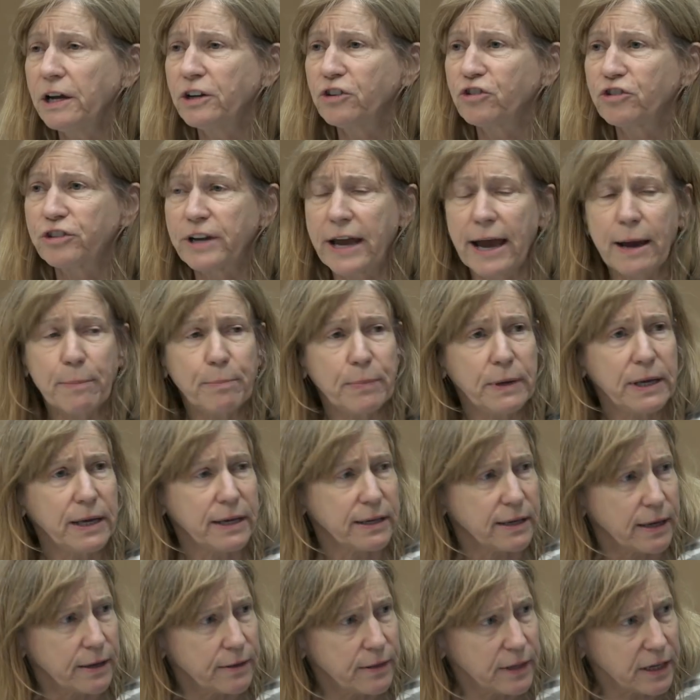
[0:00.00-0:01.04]
Shapi
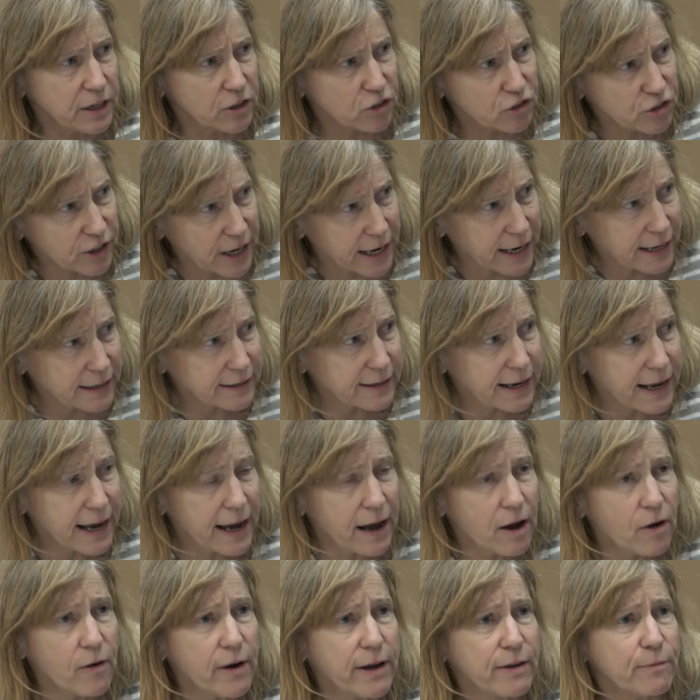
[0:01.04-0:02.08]
and I think Zhang
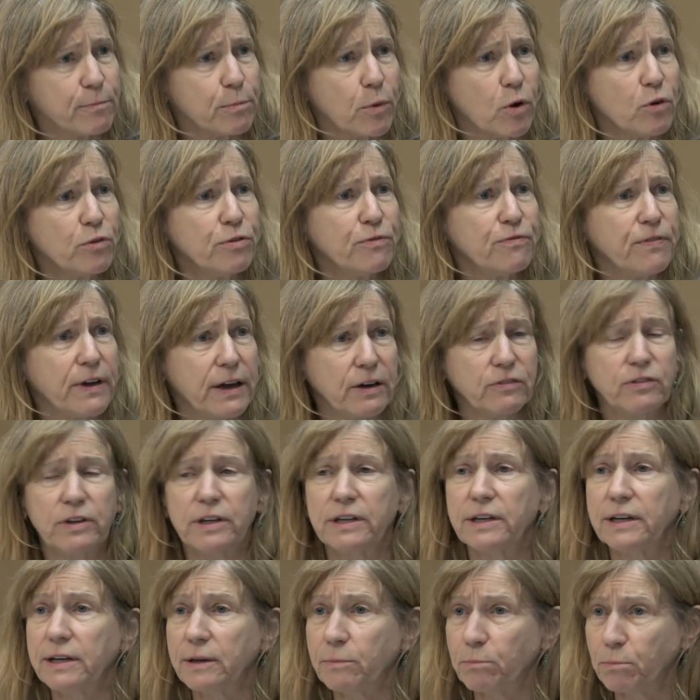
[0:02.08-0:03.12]
now have both found
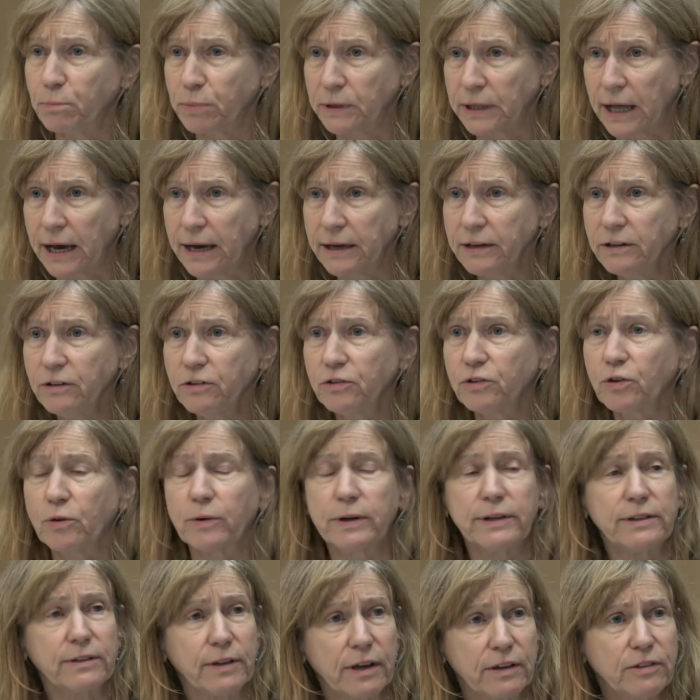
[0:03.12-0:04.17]
it in blood, so
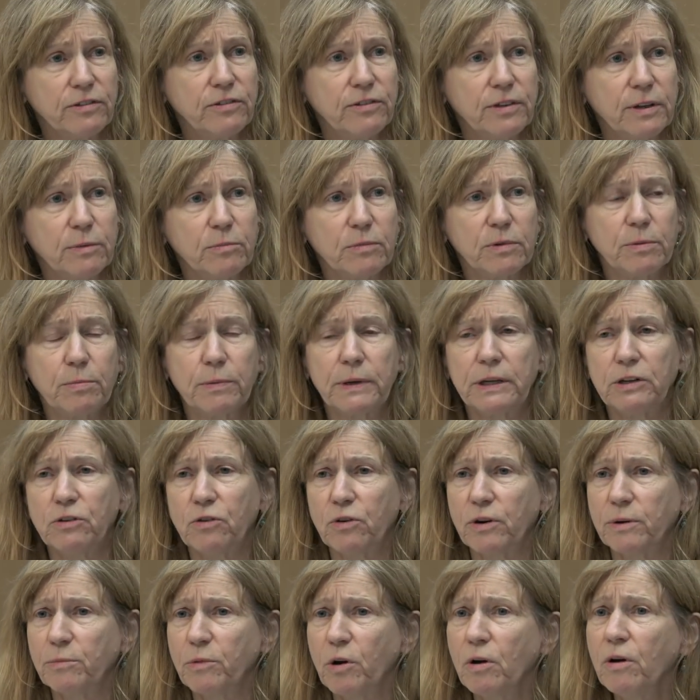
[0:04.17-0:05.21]
it does seem to be
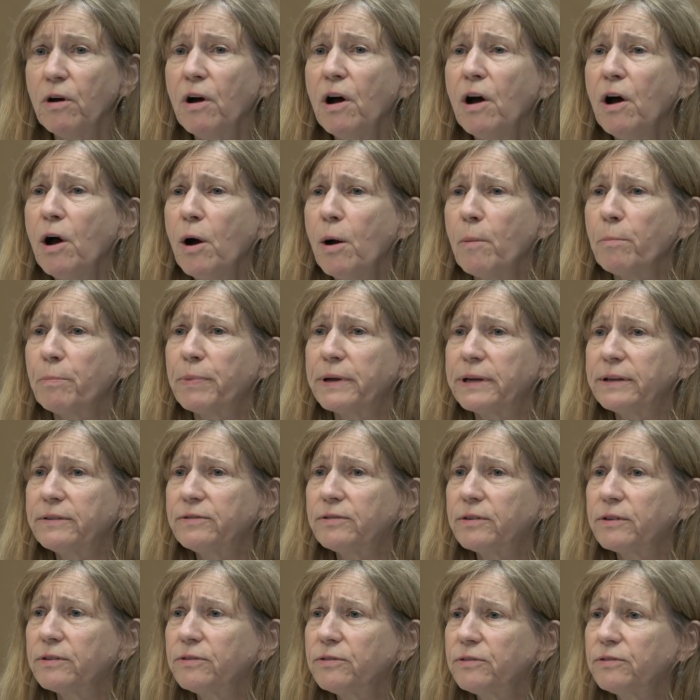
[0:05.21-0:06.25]
normal. but
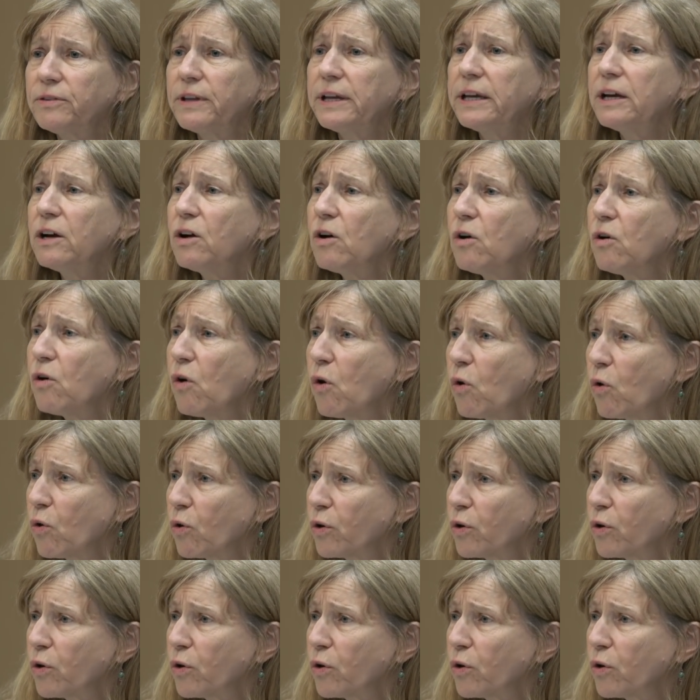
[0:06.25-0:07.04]
it's a single